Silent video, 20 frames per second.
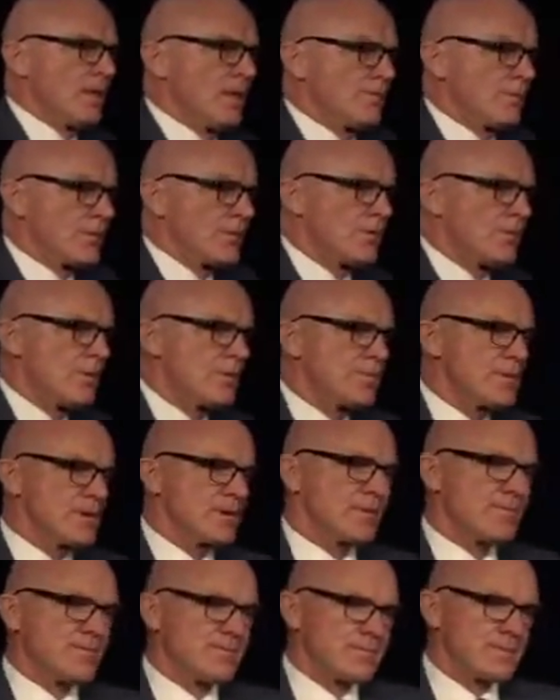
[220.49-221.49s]
But
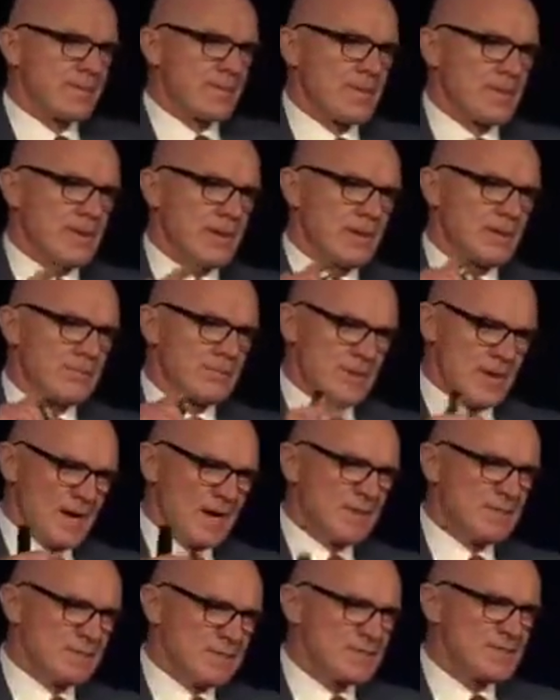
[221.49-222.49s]
remember, in
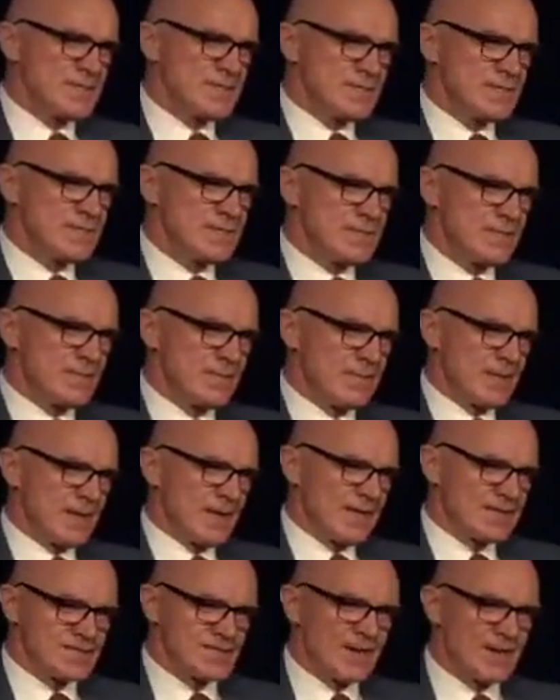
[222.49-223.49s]
my business,
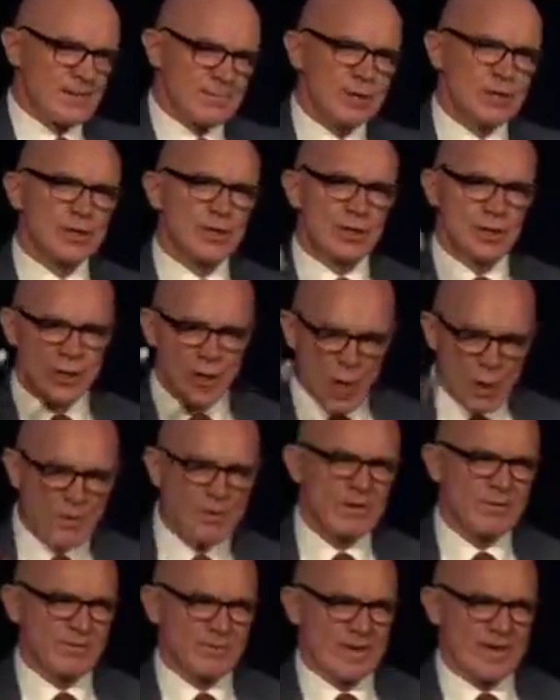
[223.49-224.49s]
it's not about
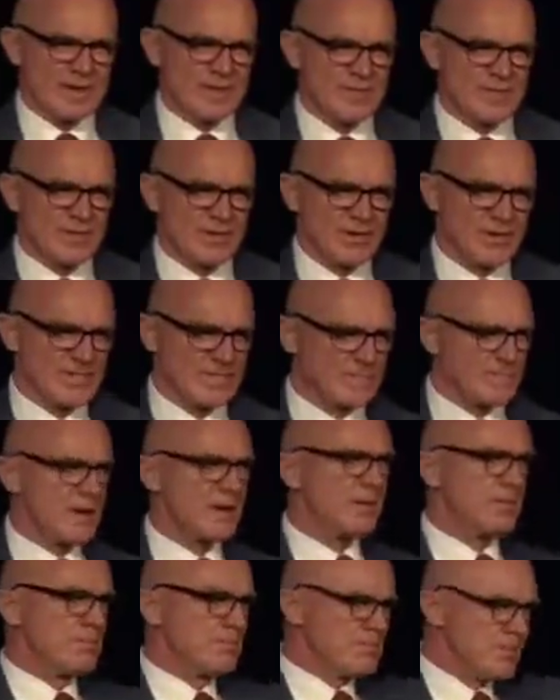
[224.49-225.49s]
going faster, it's
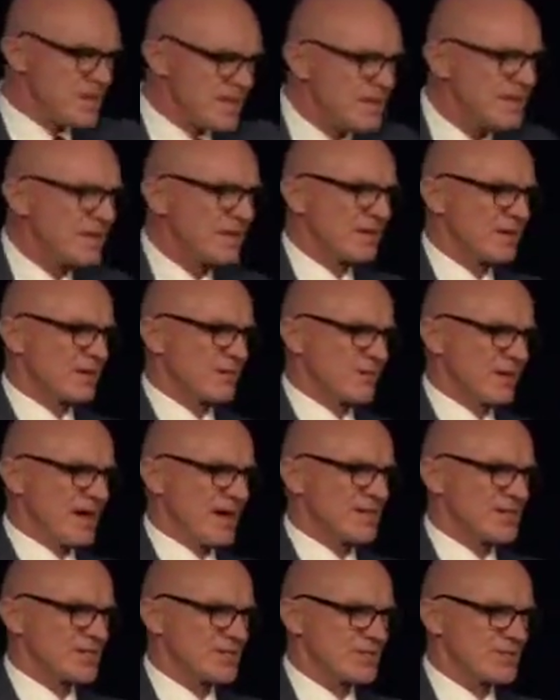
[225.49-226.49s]
about being
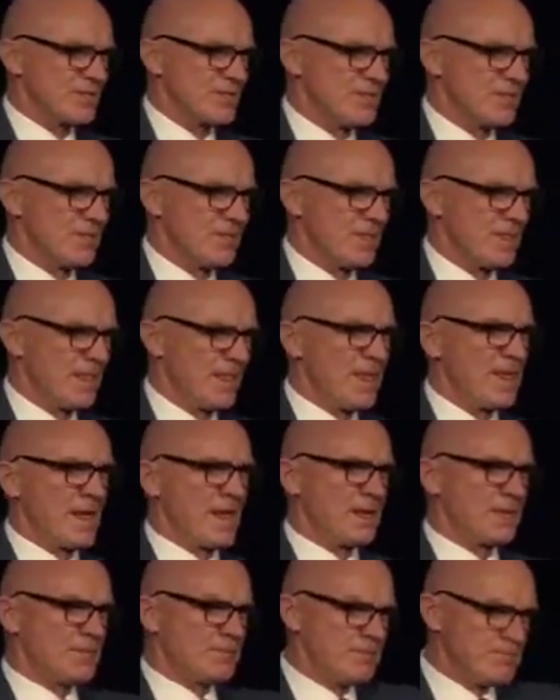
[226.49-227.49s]
faster.
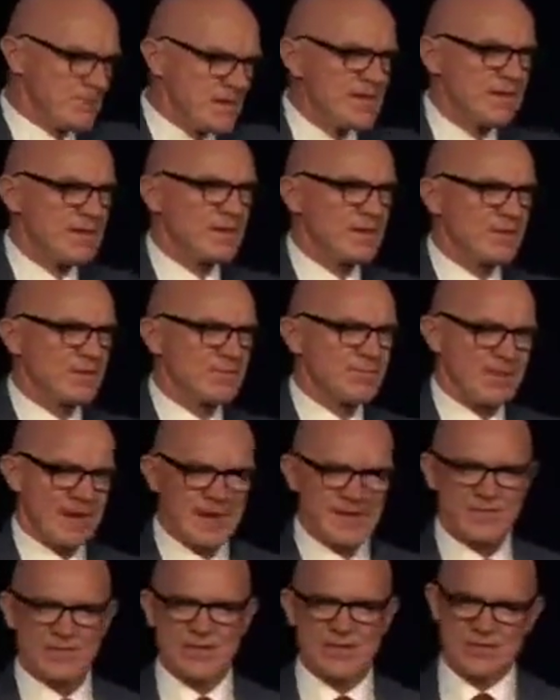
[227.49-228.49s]
And being
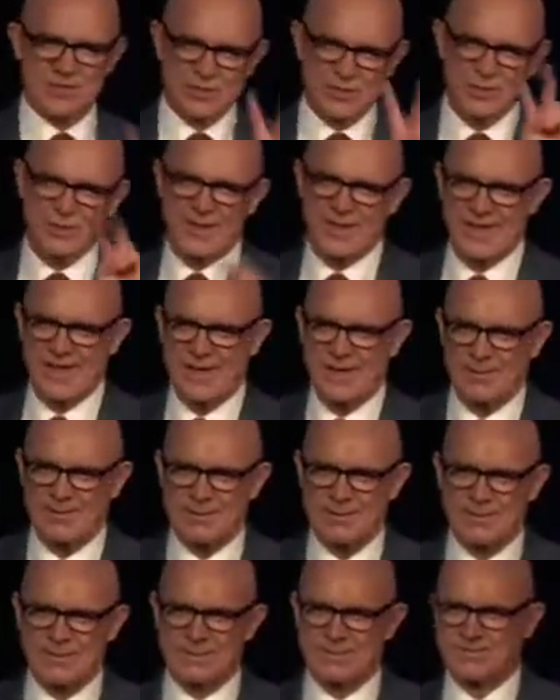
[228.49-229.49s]
faster has two key
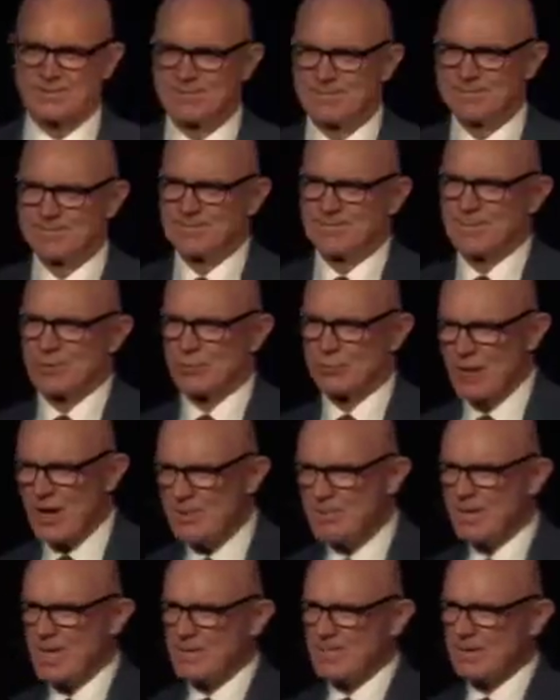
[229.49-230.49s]
elements.
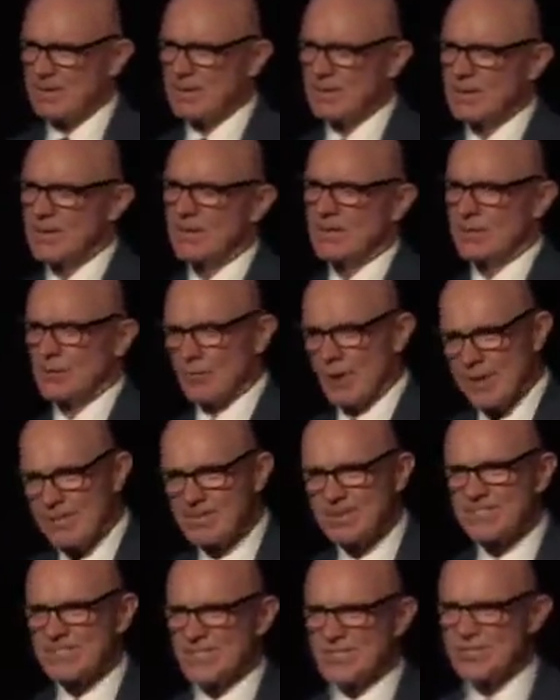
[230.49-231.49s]
Right people in the right
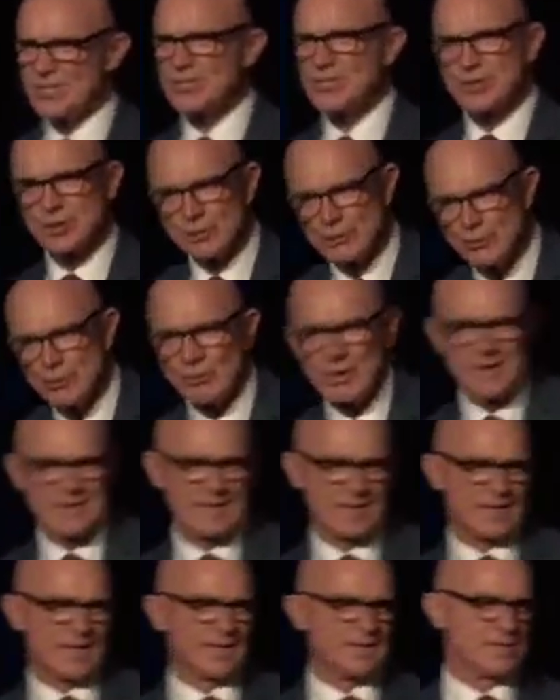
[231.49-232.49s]
positions doing the right
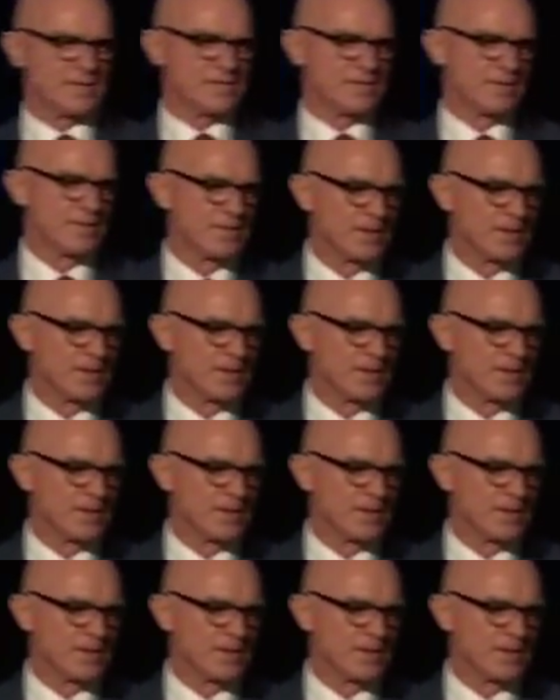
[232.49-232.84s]
things.